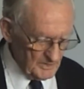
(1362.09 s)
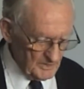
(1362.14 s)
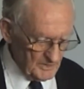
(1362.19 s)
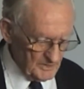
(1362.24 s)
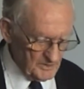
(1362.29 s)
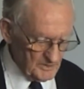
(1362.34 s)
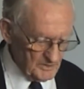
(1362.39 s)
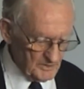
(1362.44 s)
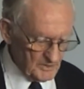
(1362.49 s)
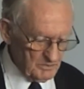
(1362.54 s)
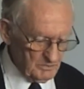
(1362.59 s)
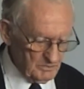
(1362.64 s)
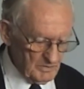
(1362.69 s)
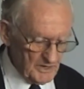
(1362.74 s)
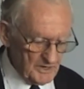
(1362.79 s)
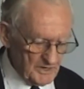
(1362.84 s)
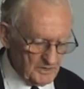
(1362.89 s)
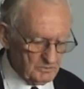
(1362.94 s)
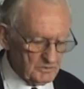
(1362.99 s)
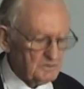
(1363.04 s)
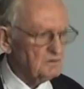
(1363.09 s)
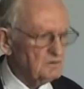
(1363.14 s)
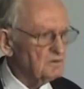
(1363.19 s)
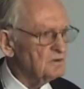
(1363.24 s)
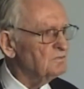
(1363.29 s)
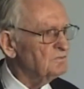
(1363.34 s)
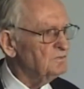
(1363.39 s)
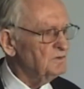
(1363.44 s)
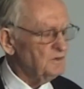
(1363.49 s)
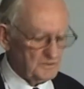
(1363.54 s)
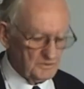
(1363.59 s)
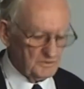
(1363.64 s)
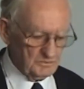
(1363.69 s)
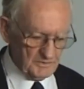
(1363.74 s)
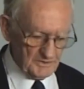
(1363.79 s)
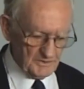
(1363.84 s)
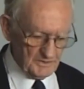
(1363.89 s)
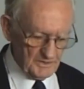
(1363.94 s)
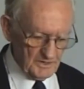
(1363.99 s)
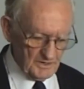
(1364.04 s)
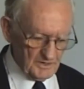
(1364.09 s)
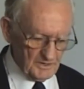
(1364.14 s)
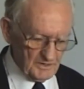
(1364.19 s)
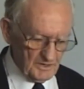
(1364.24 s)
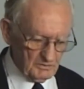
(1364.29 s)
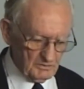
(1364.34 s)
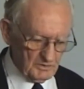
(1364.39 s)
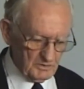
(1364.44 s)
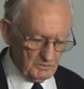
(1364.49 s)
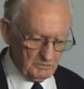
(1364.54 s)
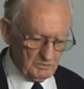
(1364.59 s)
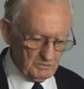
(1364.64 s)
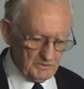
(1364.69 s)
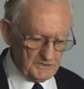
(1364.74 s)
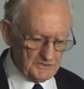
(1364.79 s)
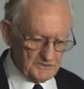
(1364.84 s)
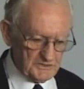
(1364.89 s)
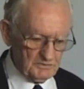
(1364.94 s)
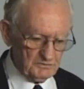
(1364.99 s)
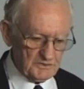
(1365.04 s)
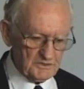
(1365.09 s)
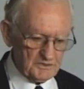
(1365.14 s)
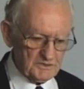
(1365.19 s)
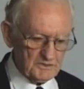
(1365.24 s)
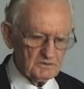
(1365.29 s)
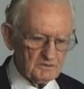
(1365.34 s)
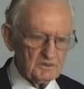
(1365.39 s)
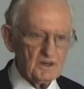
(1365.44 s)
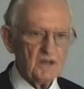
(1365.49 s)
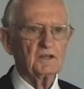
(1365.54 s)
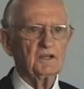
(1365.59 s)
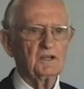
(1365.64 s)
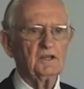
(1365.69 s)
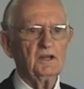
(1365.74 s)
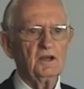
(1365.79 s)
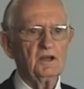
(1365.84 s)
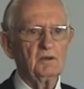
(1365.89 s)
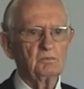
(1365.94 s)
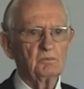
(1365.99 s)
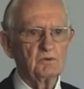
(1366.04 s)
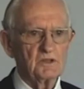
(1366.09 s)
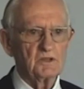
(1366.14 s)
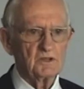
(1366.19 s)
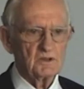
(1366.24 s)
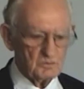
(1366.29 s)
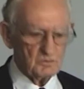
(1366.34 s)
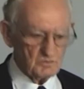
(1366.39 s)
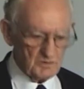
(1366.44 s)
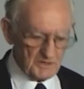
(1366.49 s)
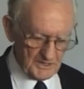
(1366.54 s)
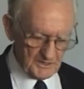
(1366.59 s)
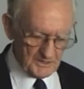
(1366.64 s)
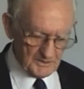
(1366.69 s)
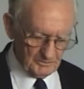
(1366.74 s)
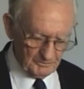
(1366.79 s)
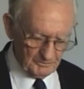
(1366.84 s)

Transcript: In early May, we were informed that we would be shifted to another camp within a week.